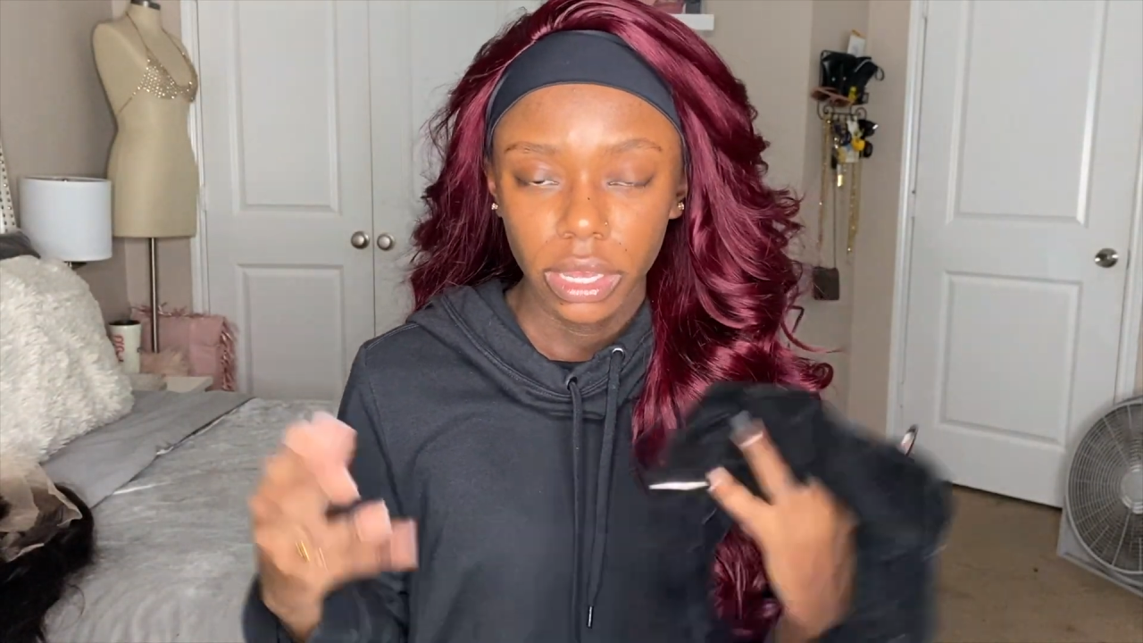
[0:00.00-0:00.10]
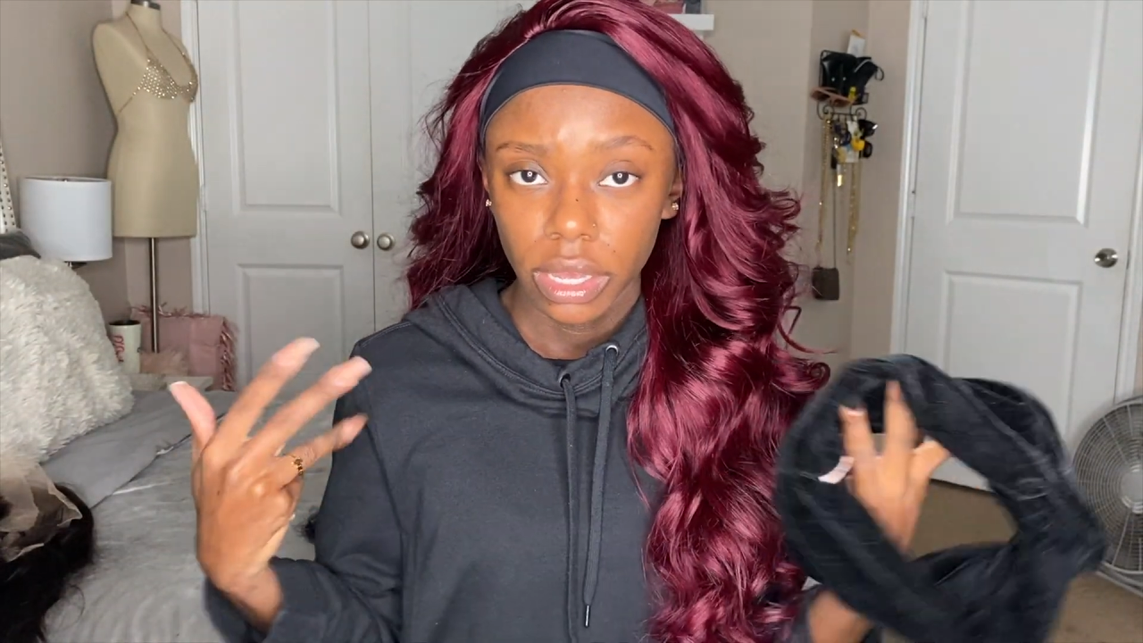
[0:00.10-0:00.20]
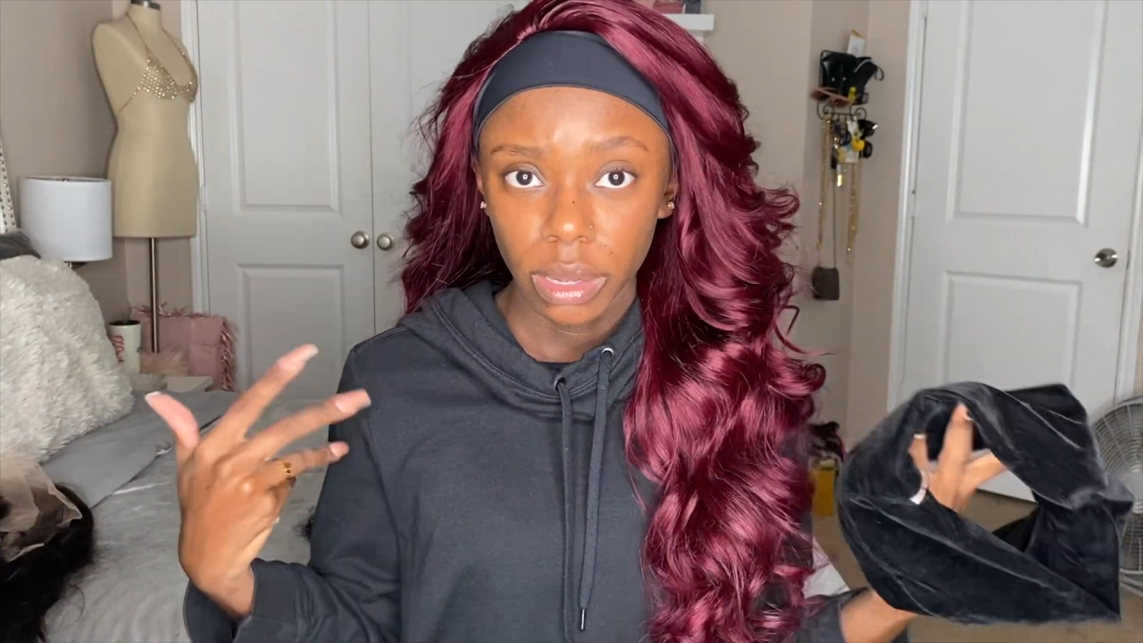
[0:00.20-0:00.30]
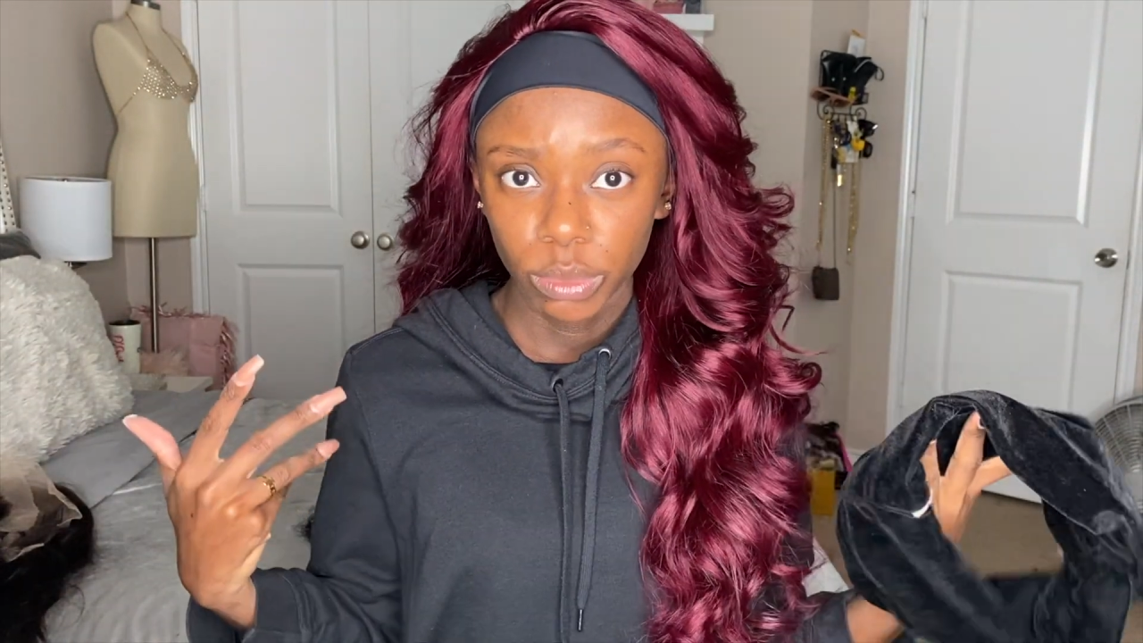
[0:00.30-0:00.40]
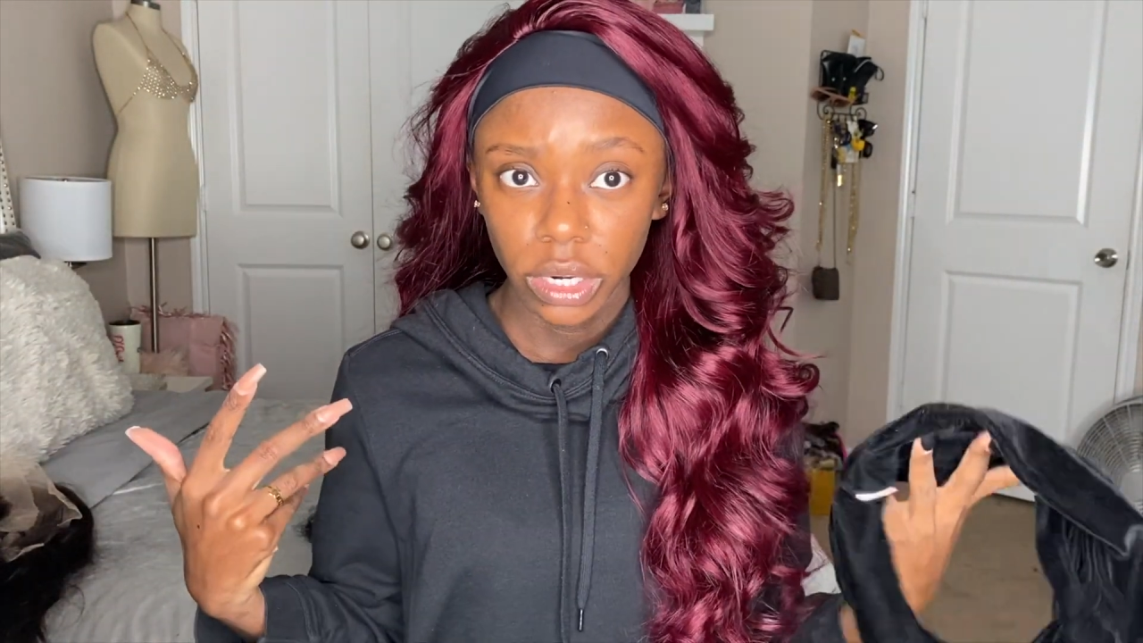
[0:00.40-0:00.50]

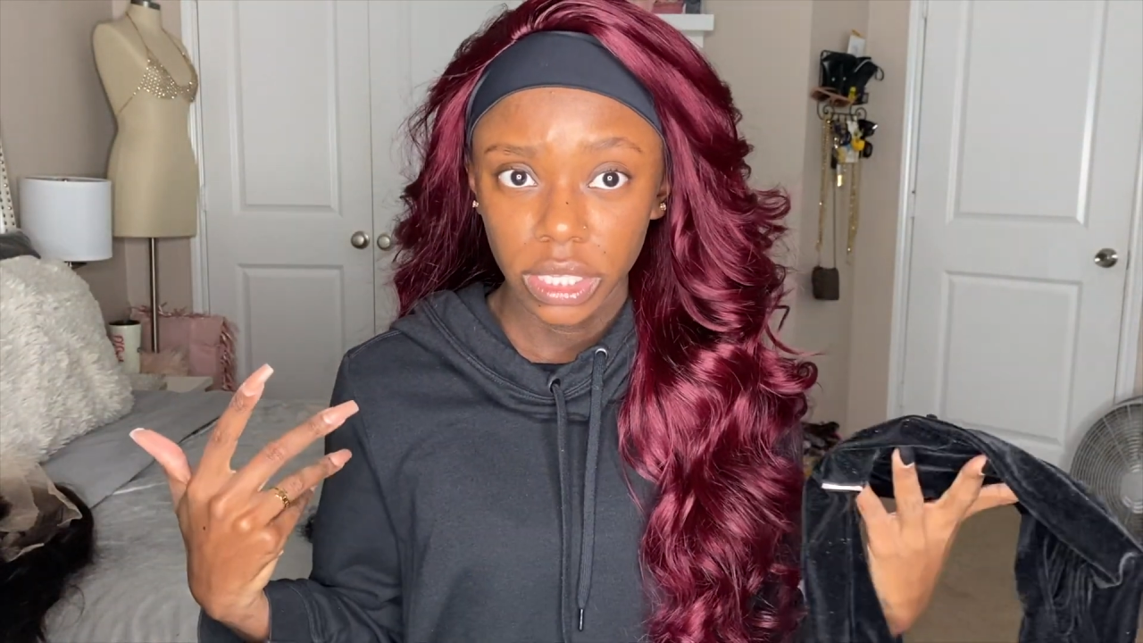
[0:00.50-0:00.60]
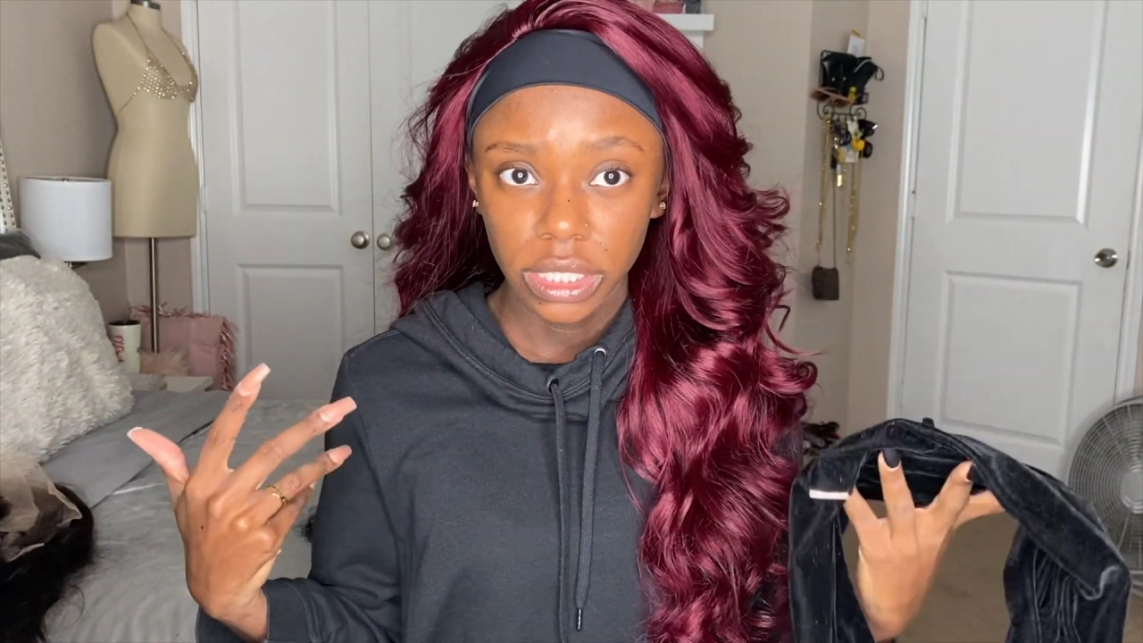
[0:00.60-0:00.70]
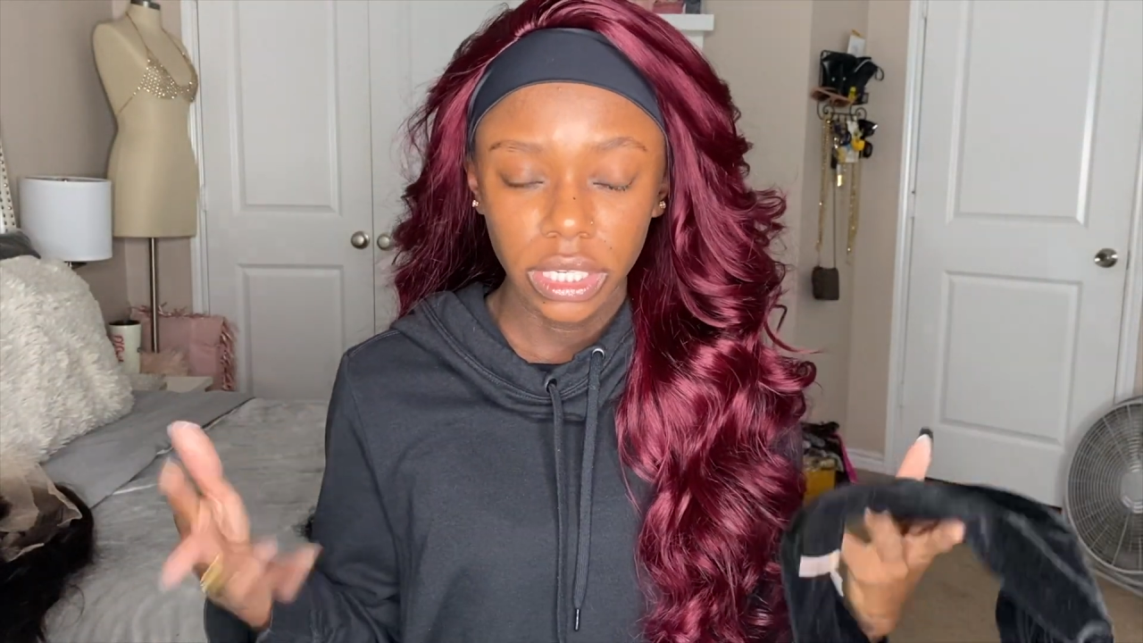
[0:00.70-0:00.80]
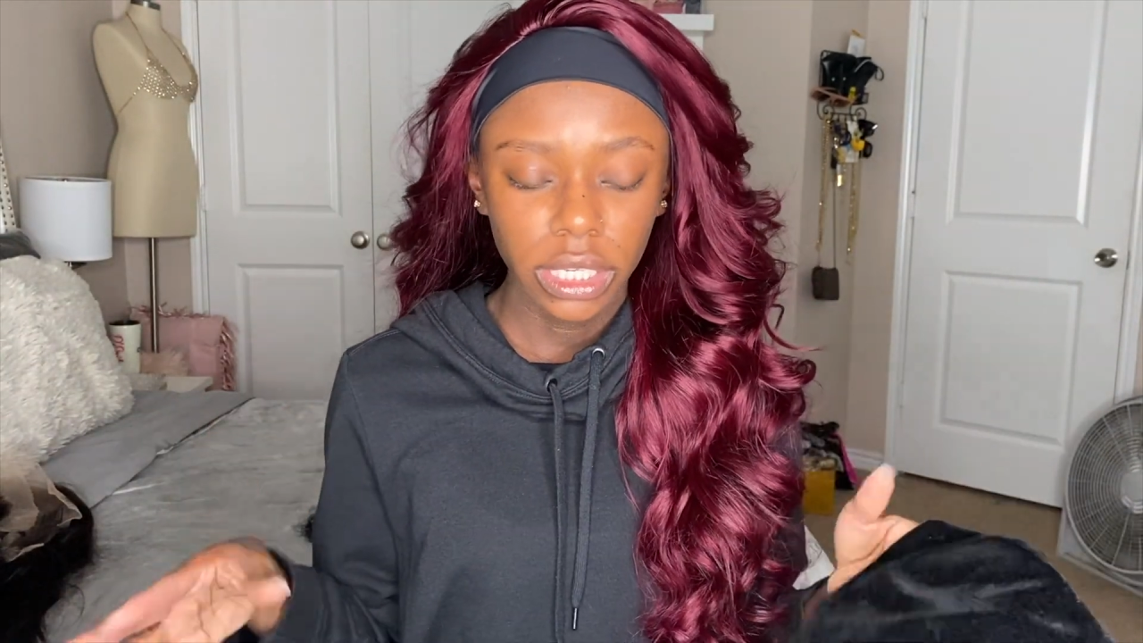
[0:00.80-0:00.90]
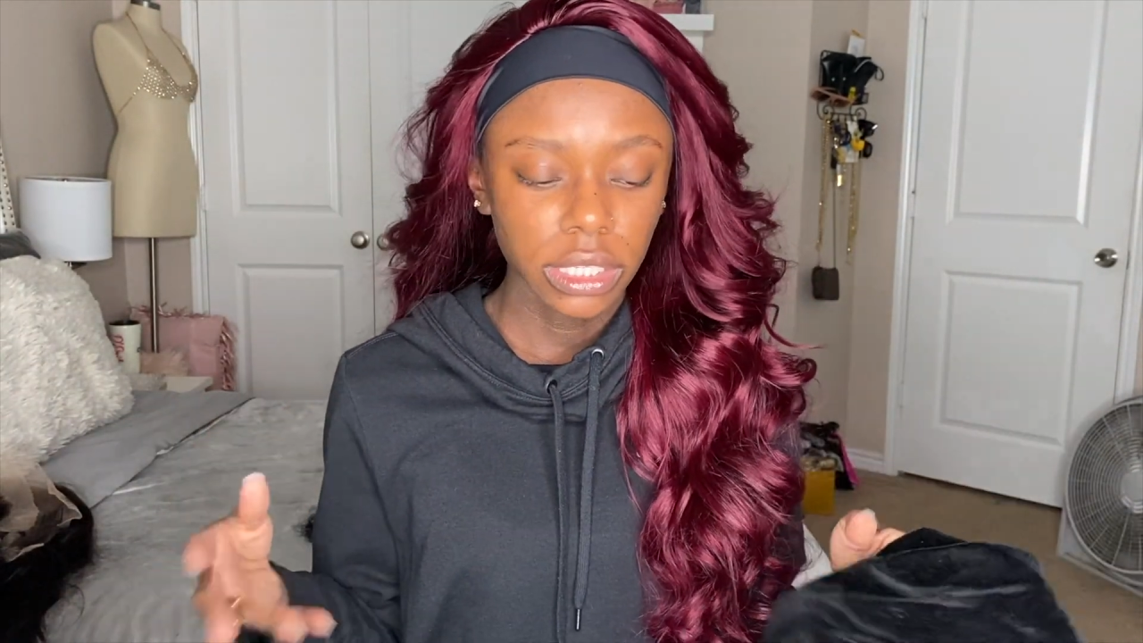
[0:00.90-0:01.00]
I'm wearing this hoodie,